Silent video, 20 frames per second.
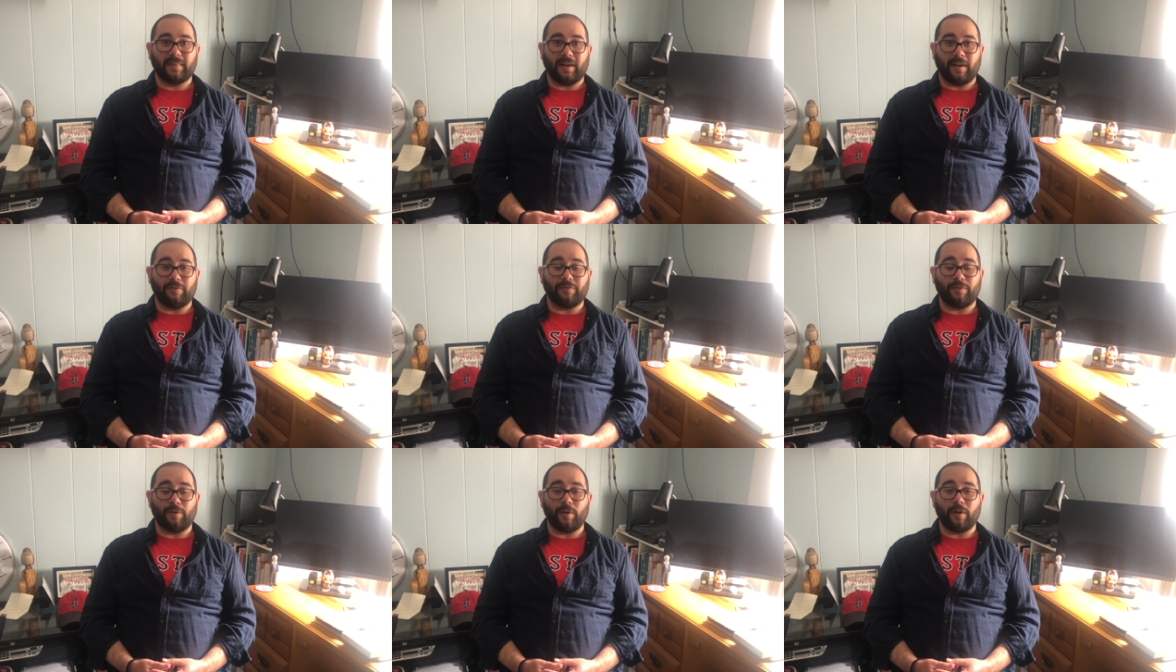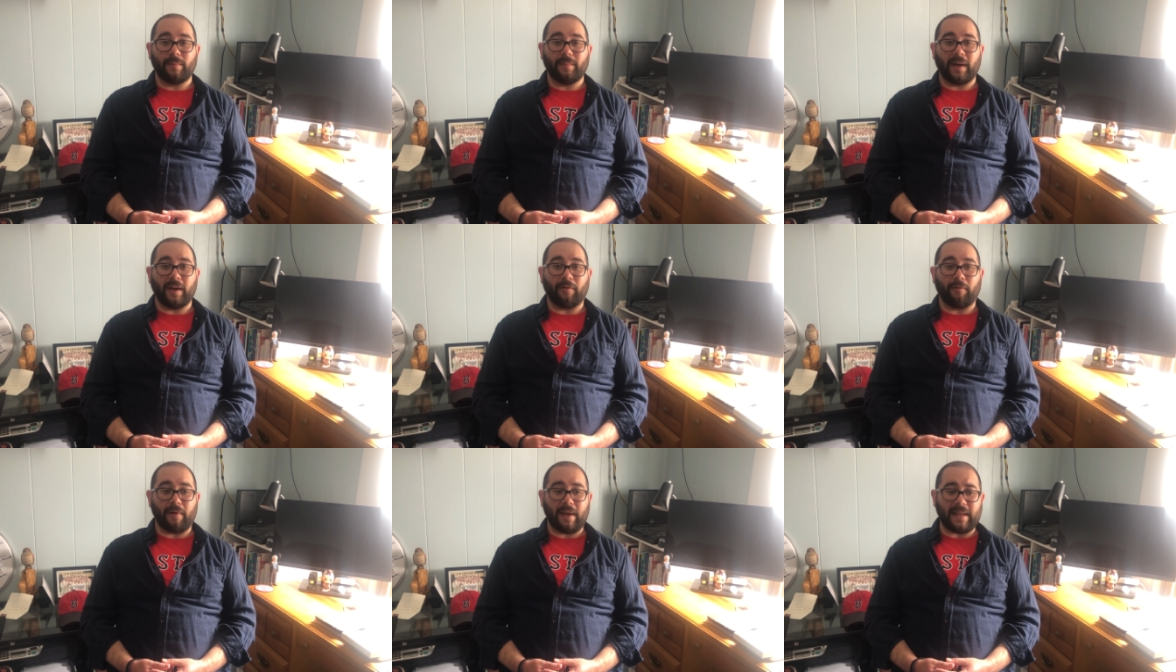afford
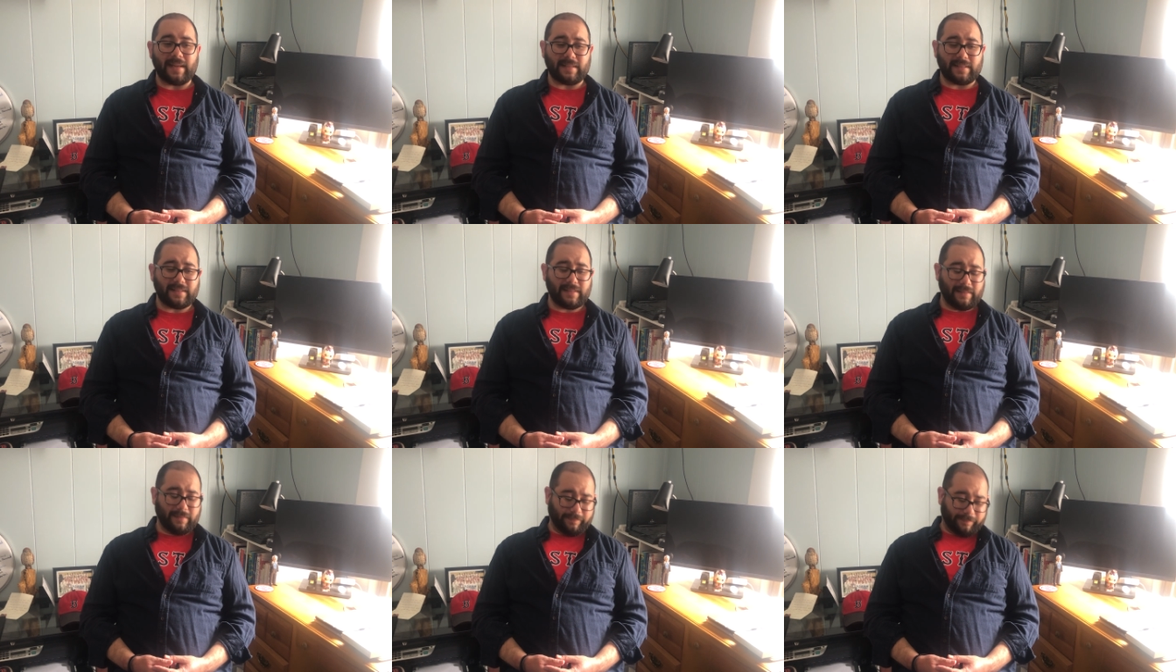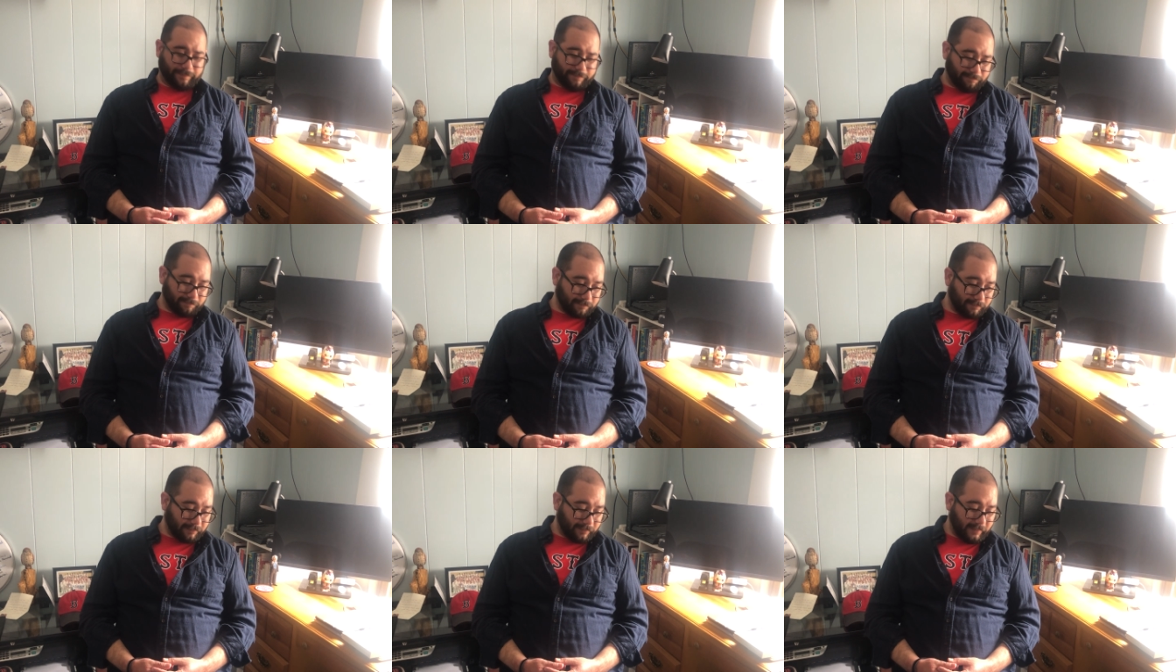my rent.
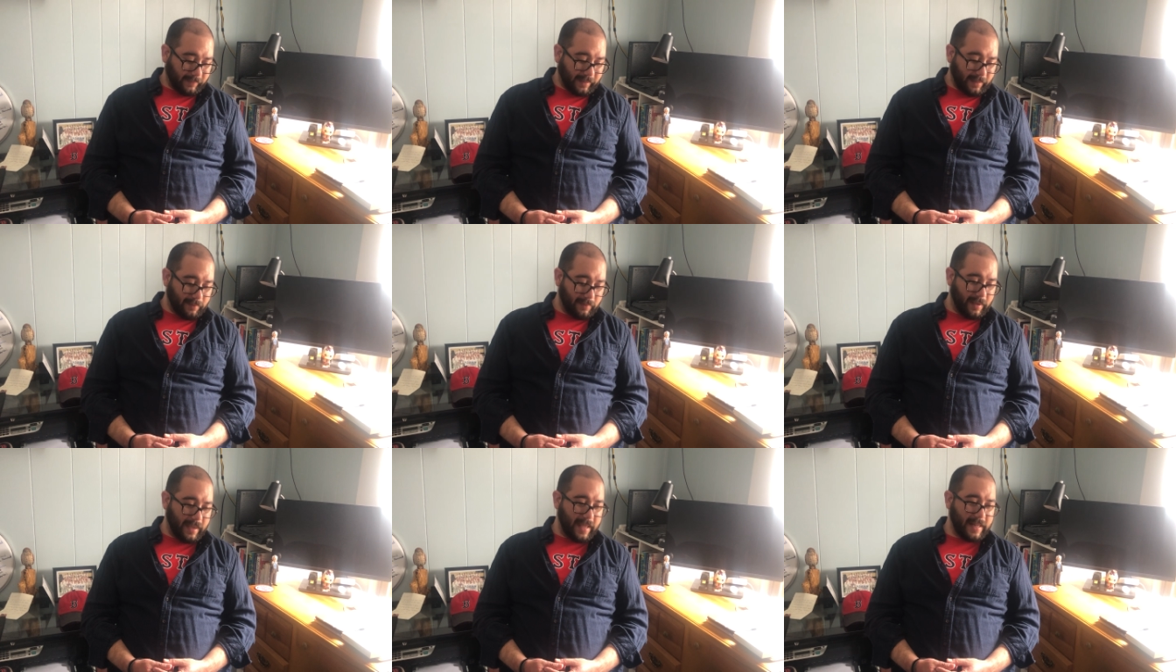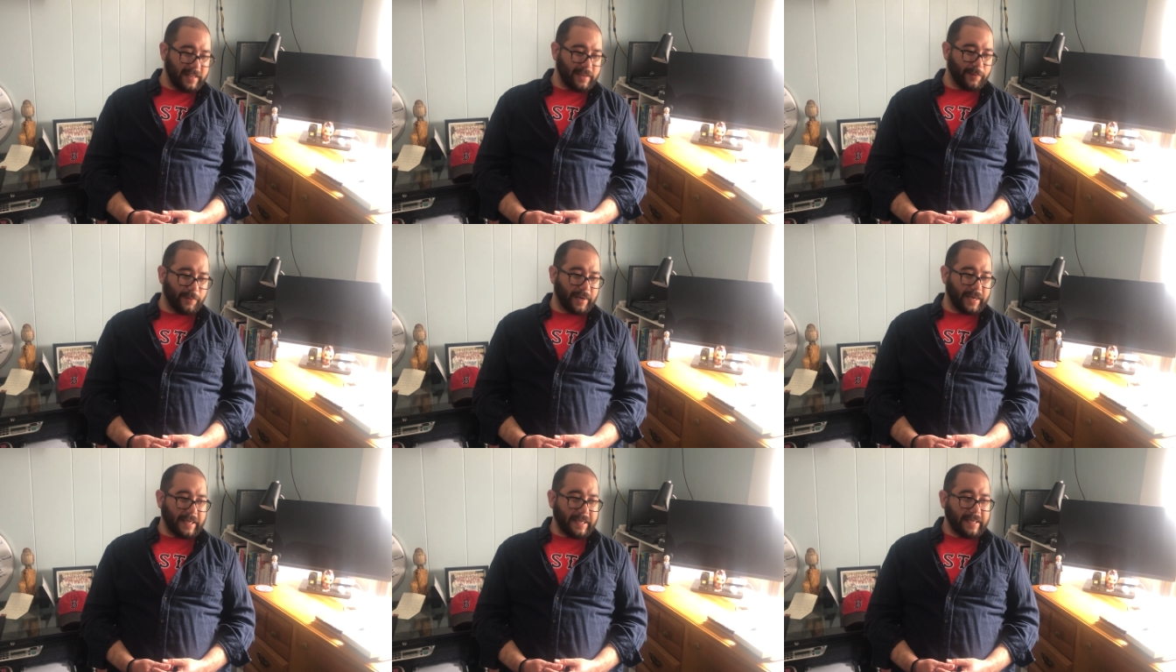
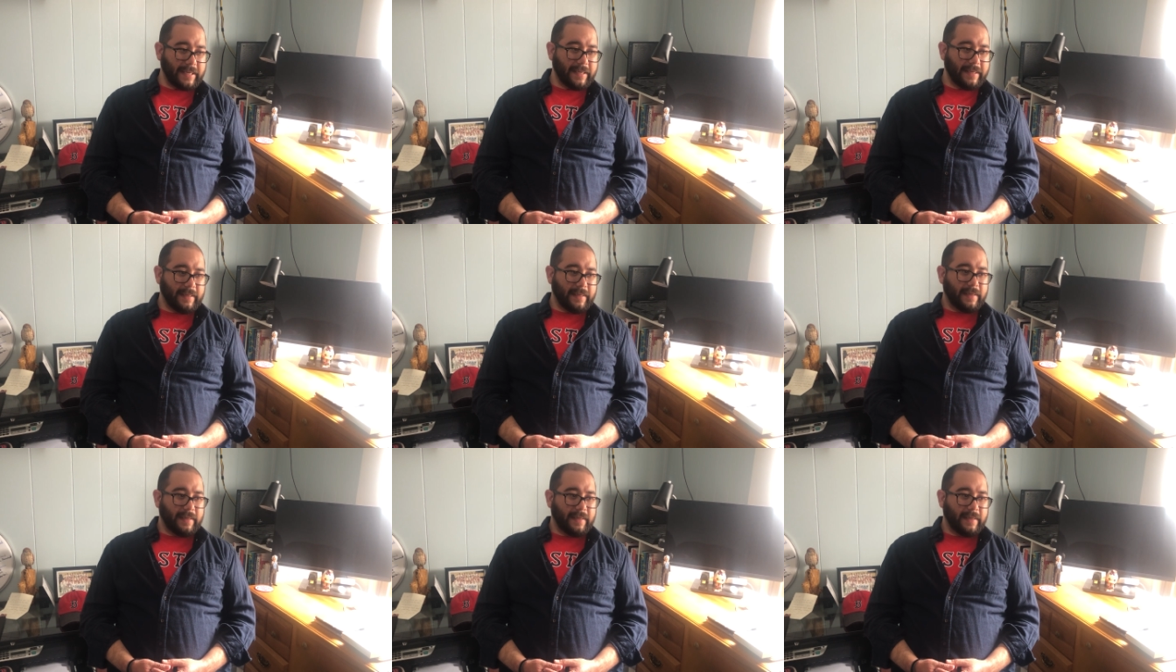Anyway,